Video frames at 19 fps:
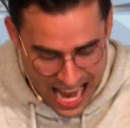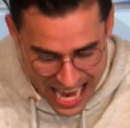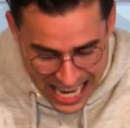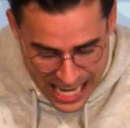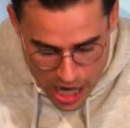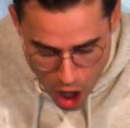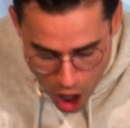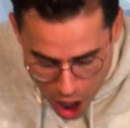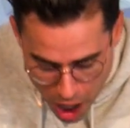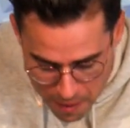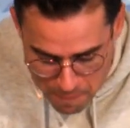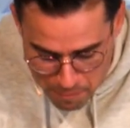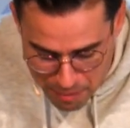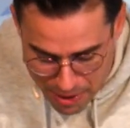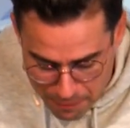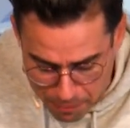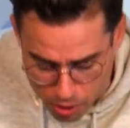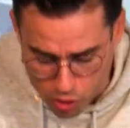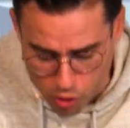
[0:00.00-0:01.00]
an
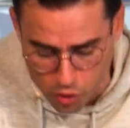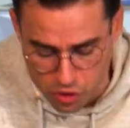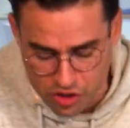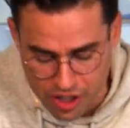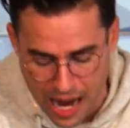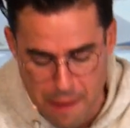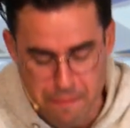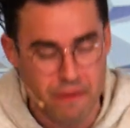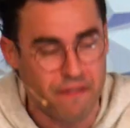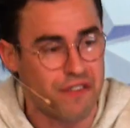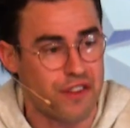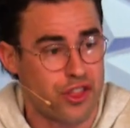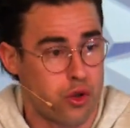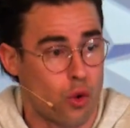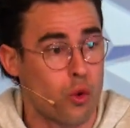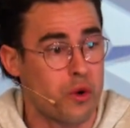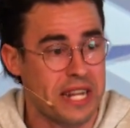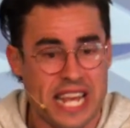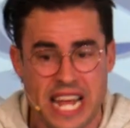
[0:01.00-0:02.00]
unbiblical type of
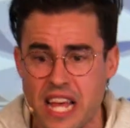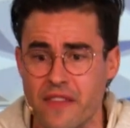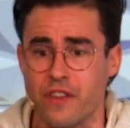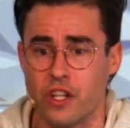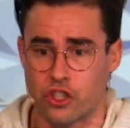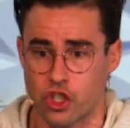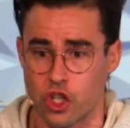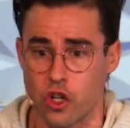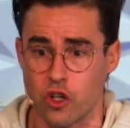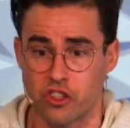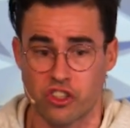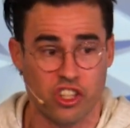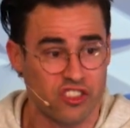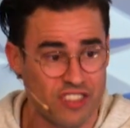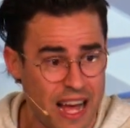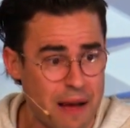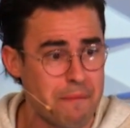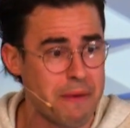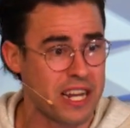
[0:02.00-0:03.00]
authority in the church. Does
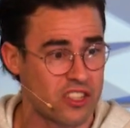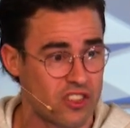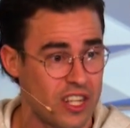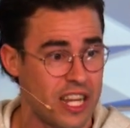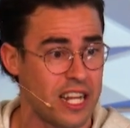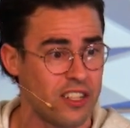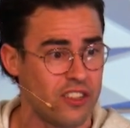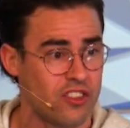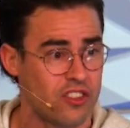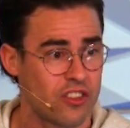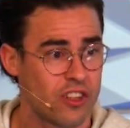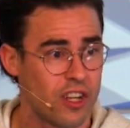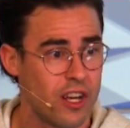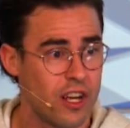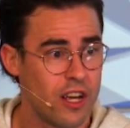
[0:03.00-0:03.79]
that make sense?